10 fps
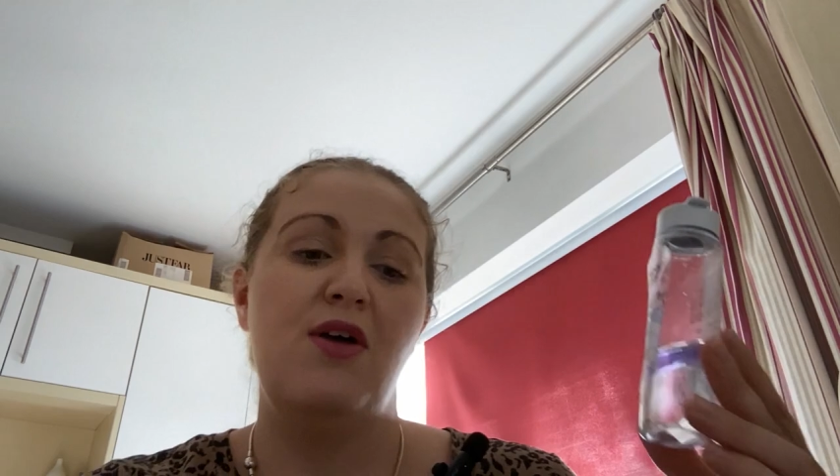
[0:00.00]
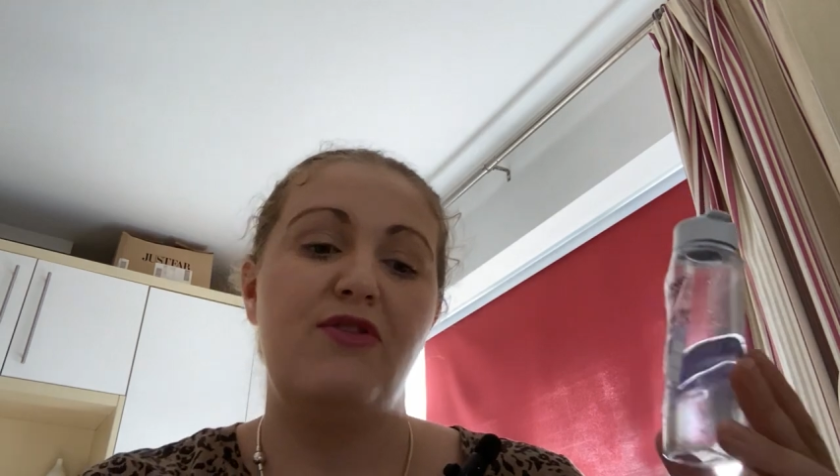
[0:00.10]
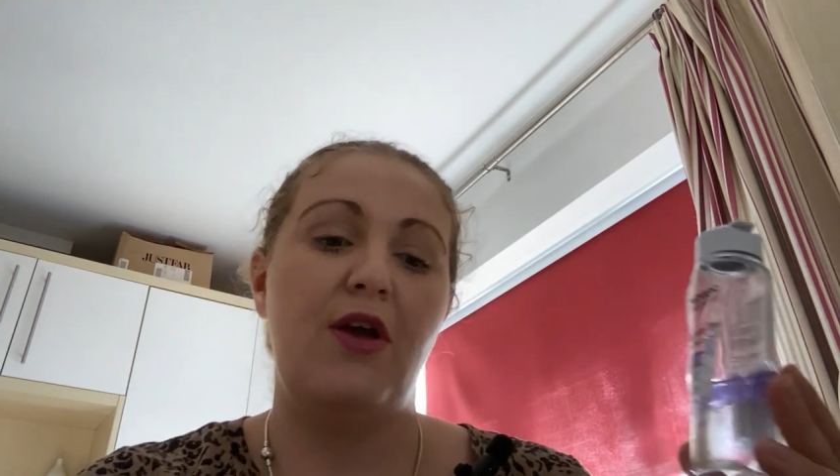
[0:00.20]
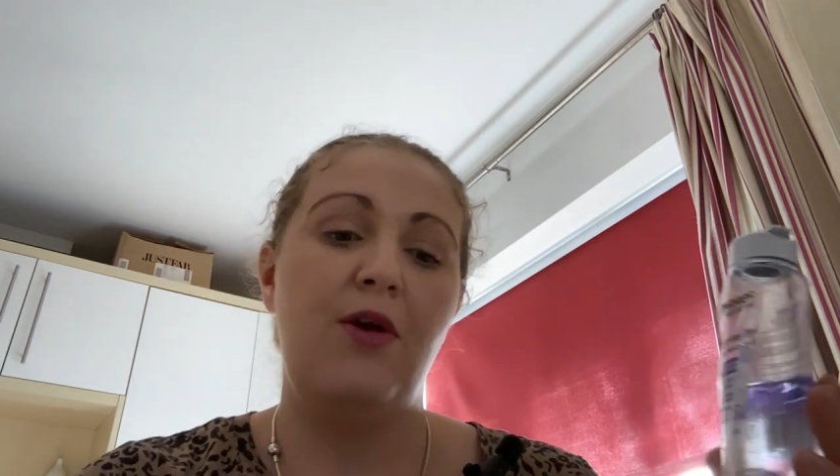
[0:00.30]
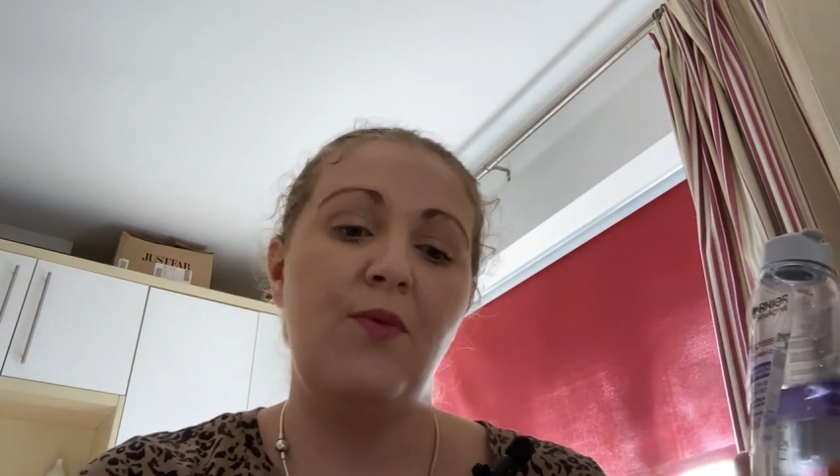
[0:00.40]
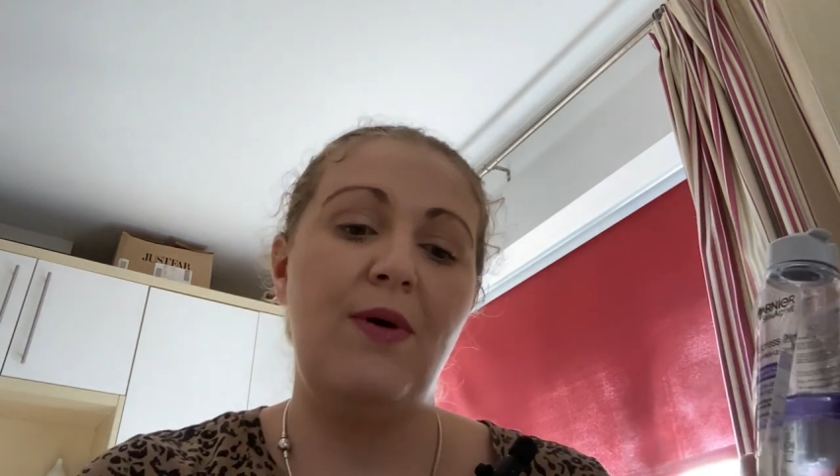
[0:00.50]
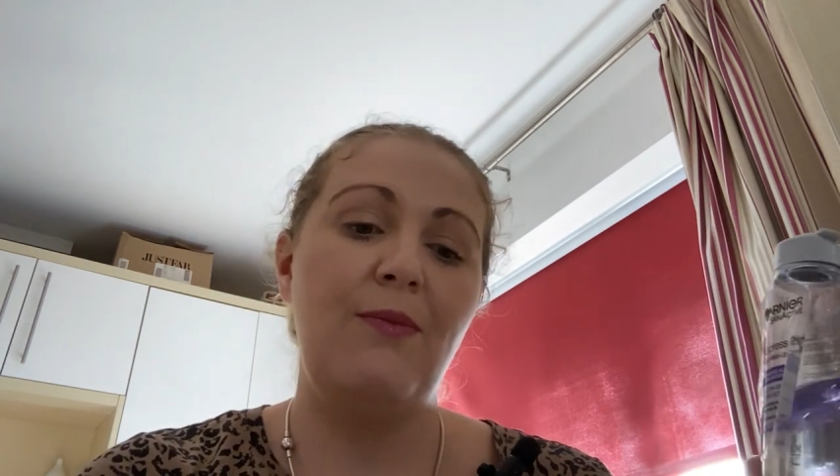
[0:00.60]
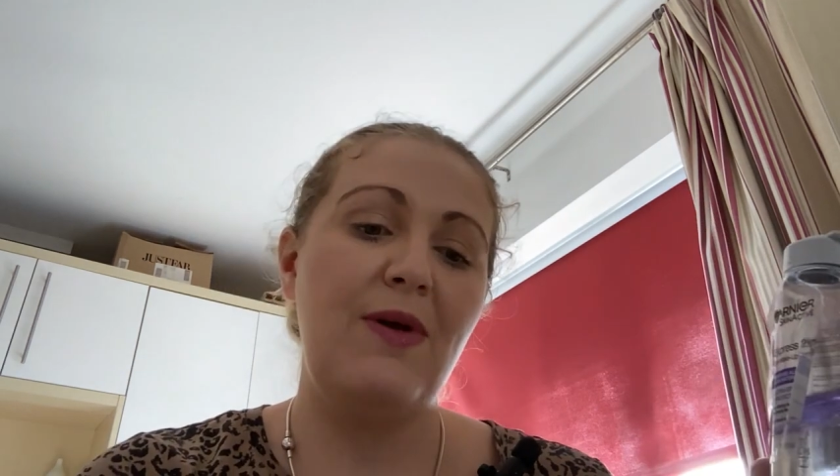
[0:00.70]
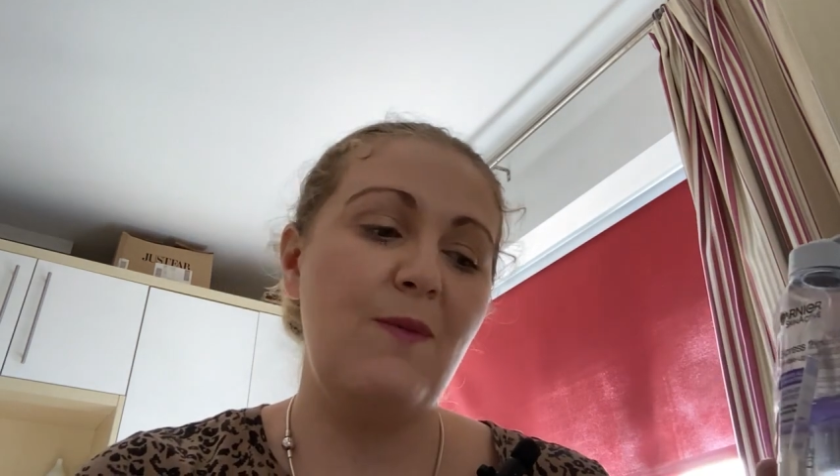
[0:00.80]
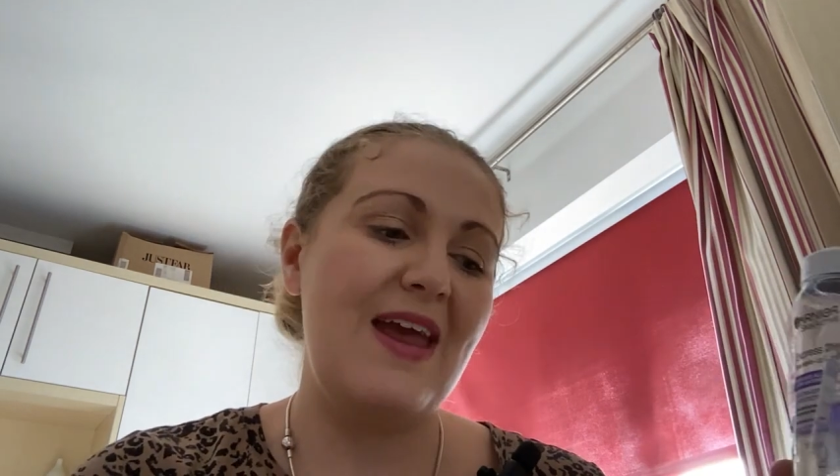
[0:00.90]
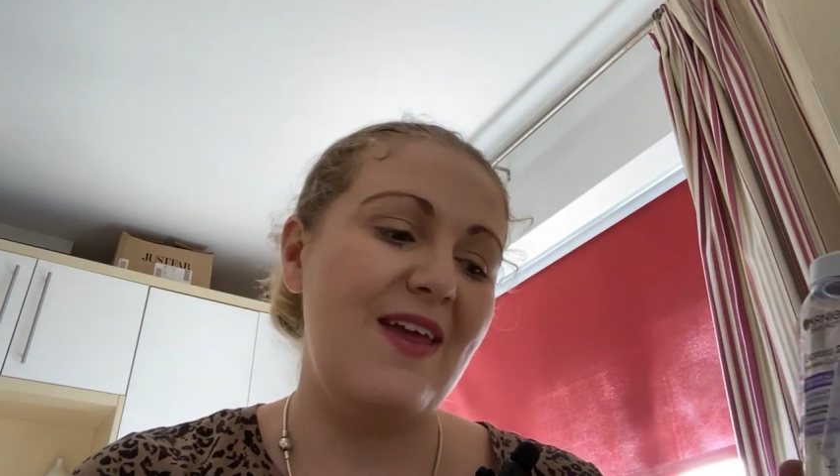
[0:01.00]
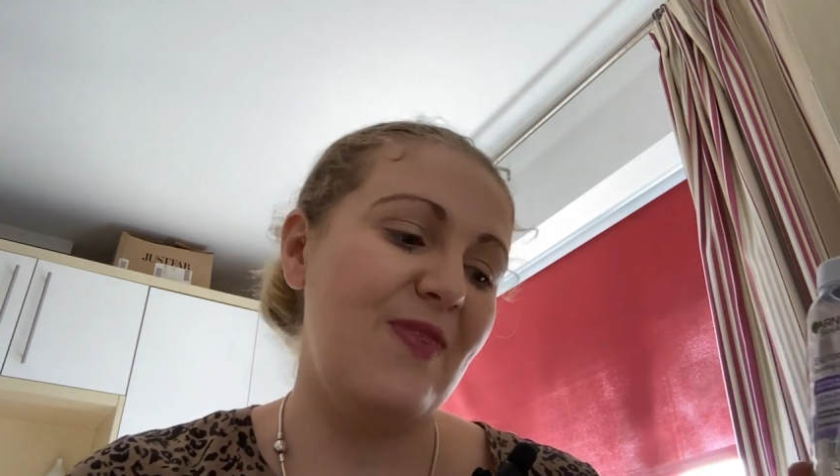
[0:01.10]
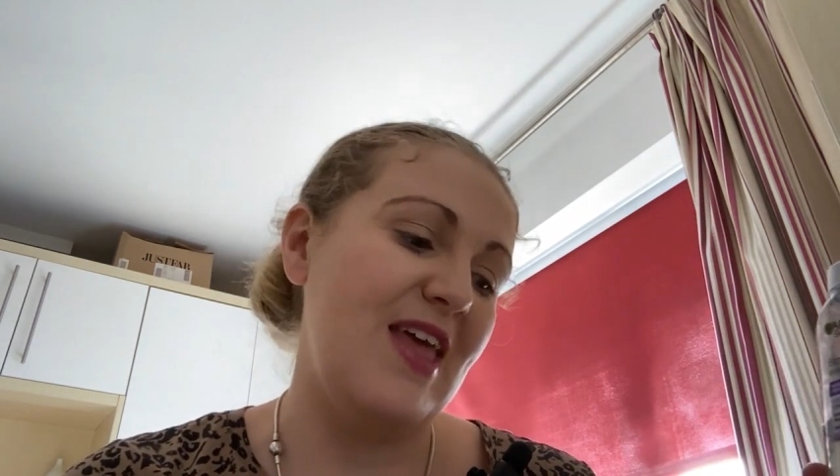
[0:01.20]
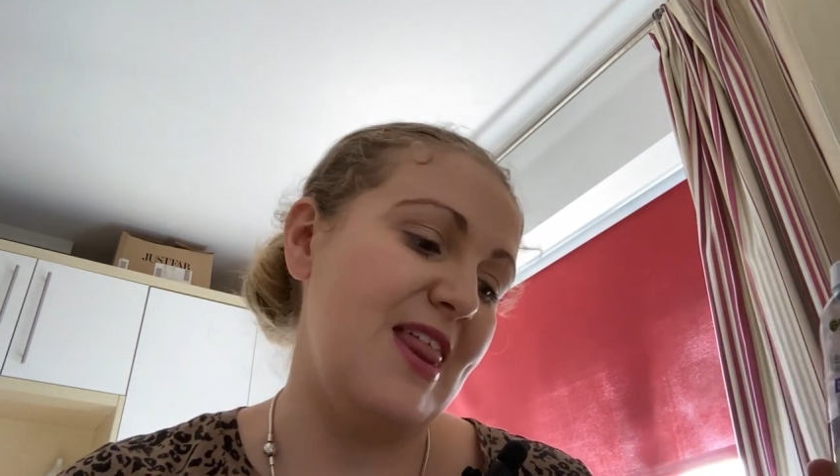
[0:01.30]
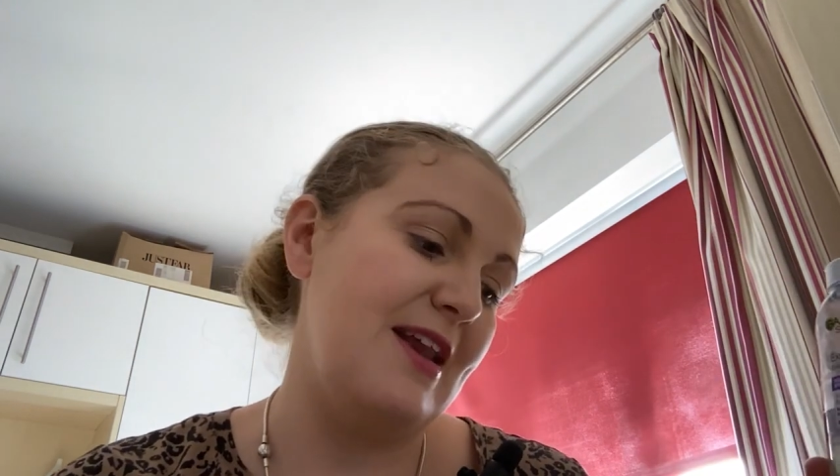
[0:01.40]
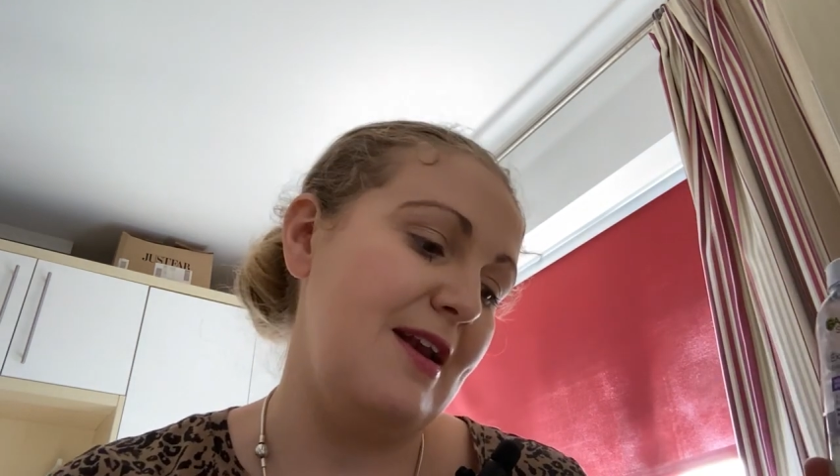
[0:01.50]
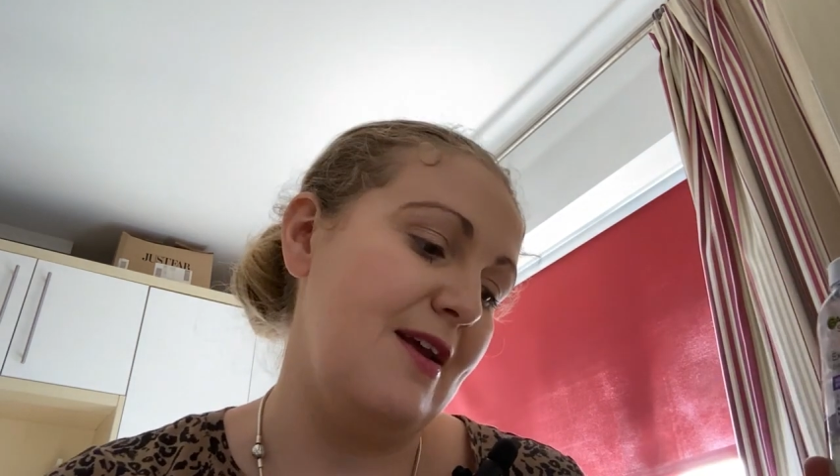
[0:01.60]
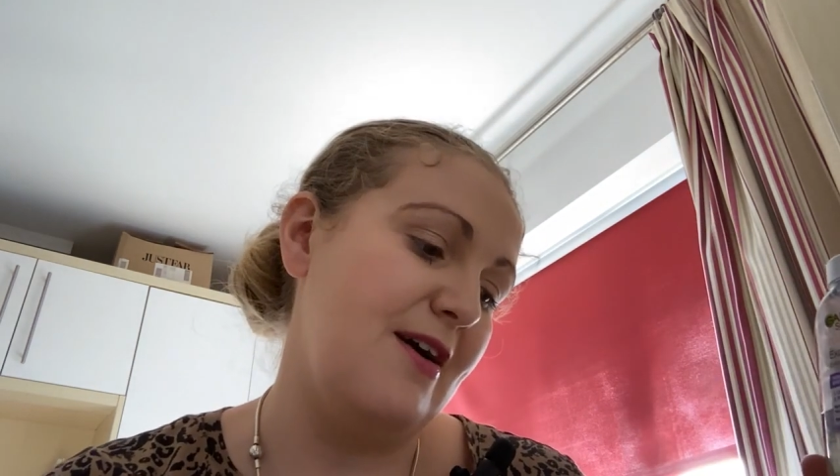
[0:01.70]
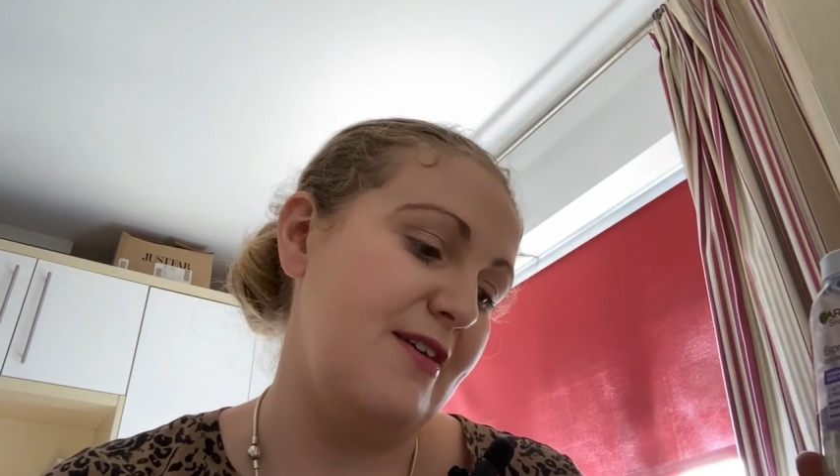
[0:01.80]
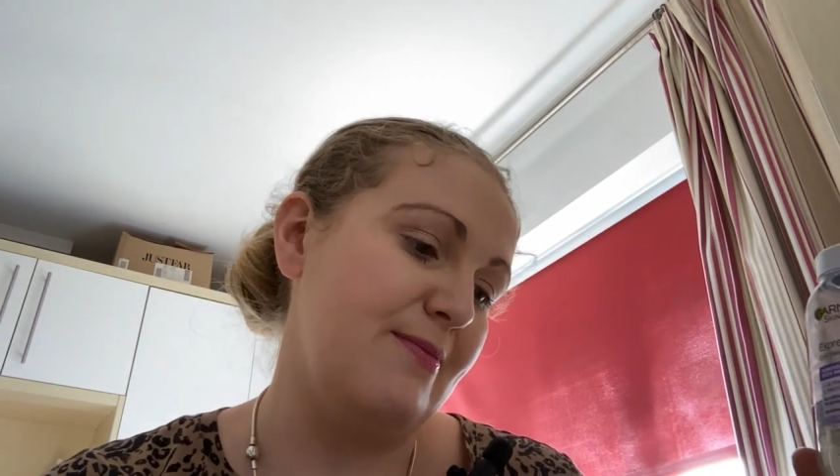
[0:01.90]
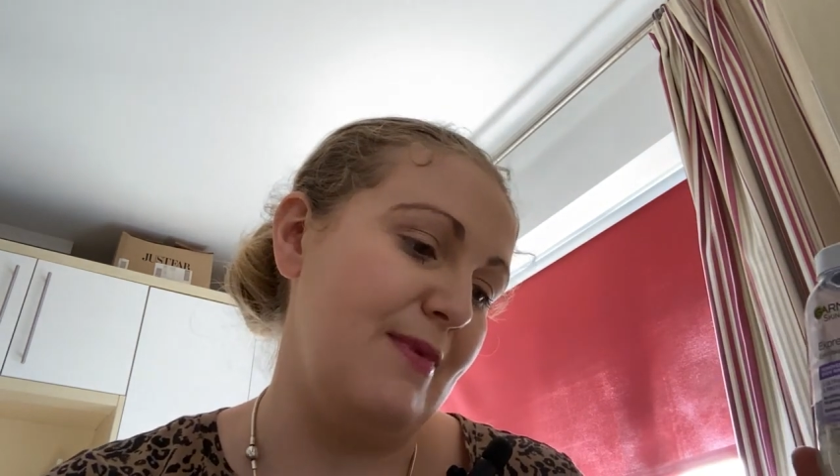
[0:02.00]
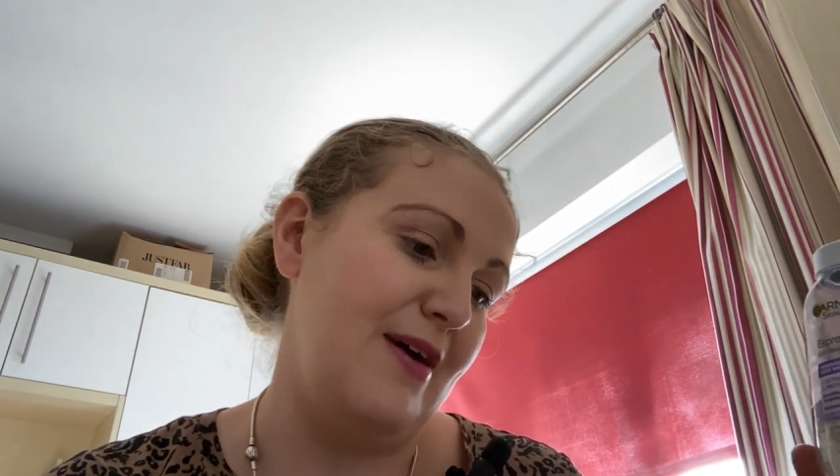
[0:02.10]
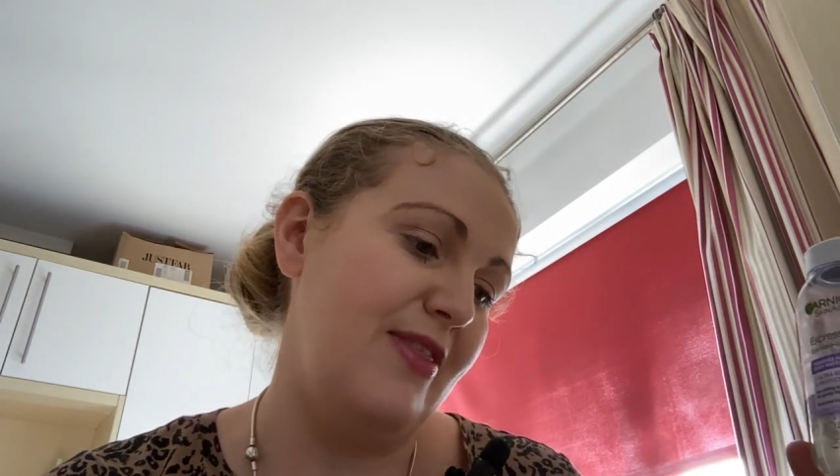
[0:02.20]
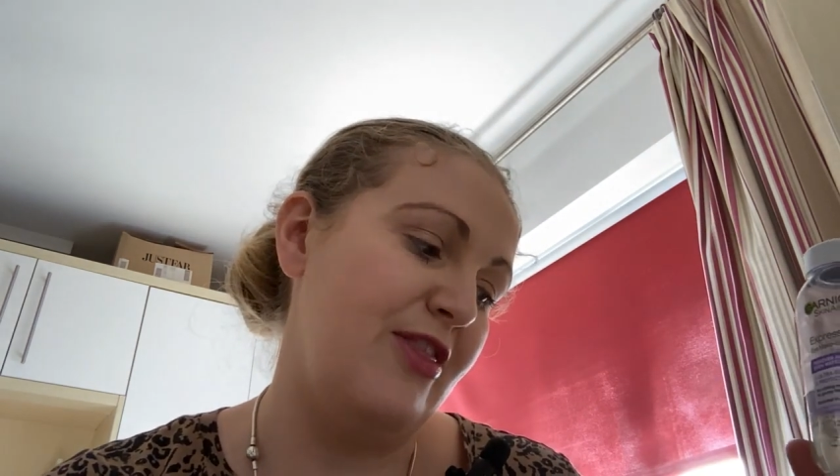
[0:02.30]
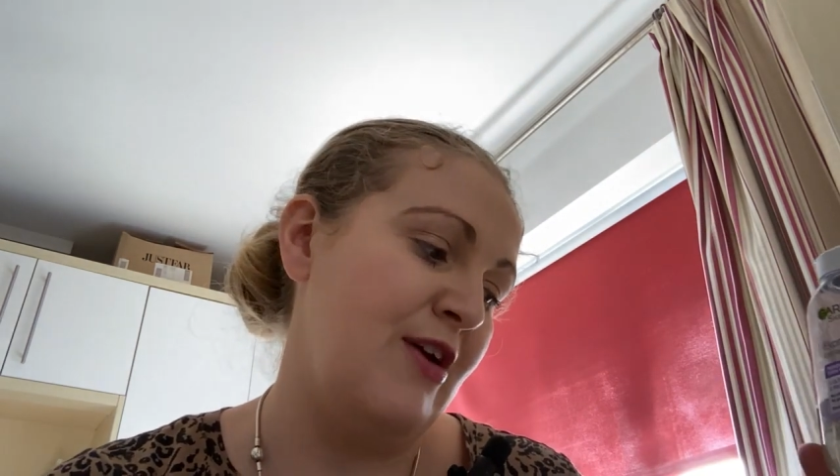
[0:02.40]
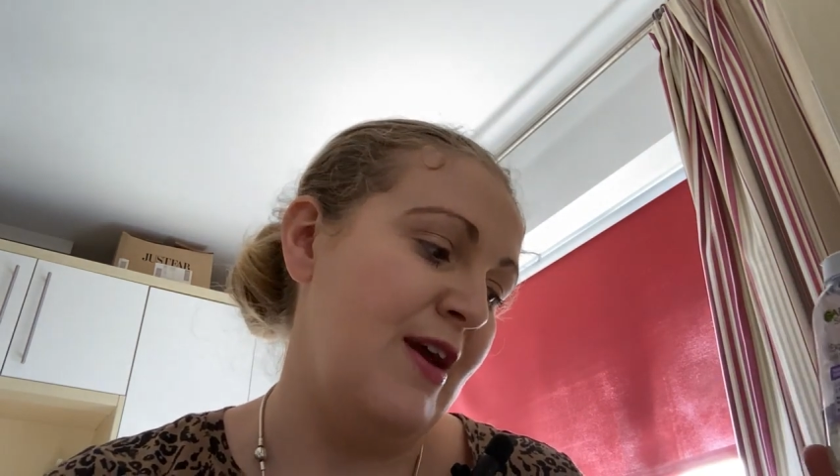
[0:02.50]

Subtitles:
So when we weighed this last month,